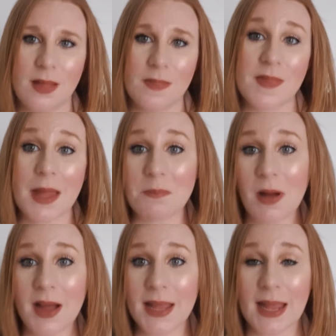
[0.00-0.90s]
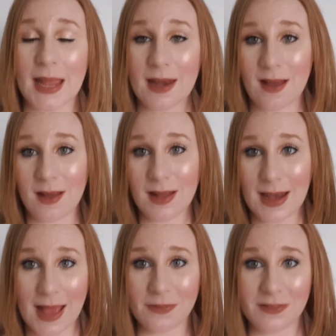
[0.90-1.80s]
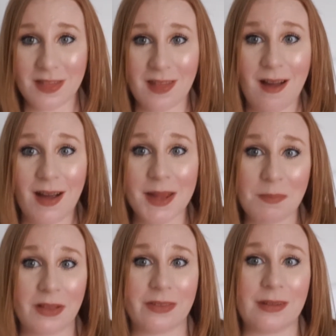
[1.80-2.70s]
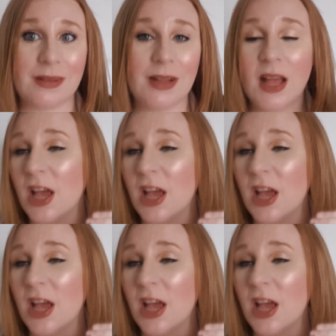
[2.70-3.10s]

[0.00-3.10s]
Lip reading: then my inner left thigh muscle,